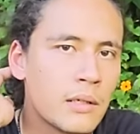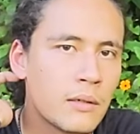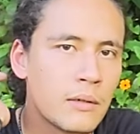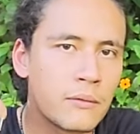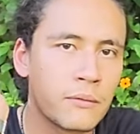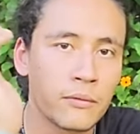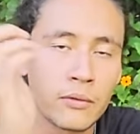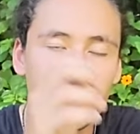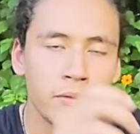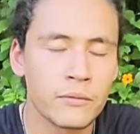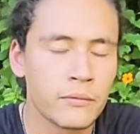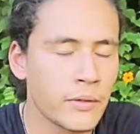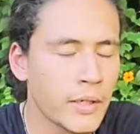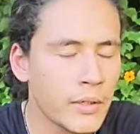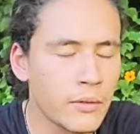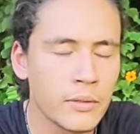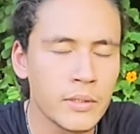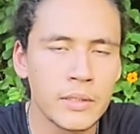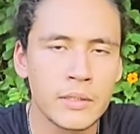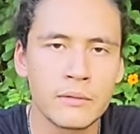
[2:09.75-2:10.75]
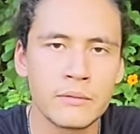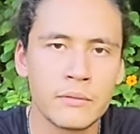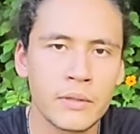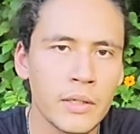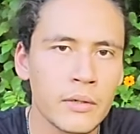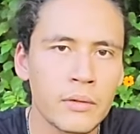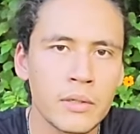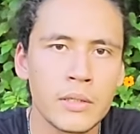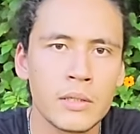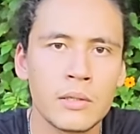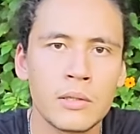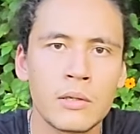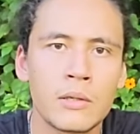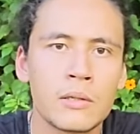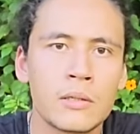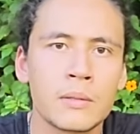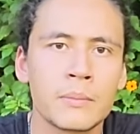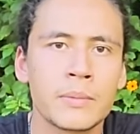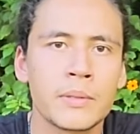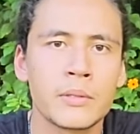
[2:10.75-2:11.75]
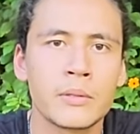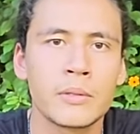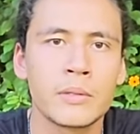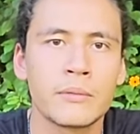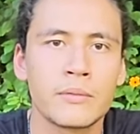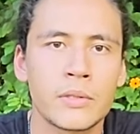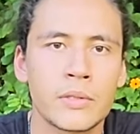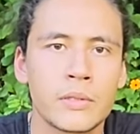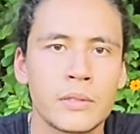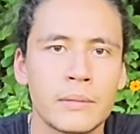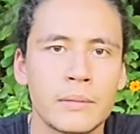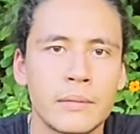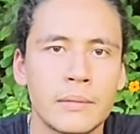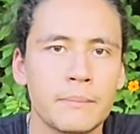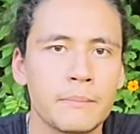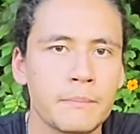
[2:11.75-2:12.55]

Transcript: for a very, very long period of time.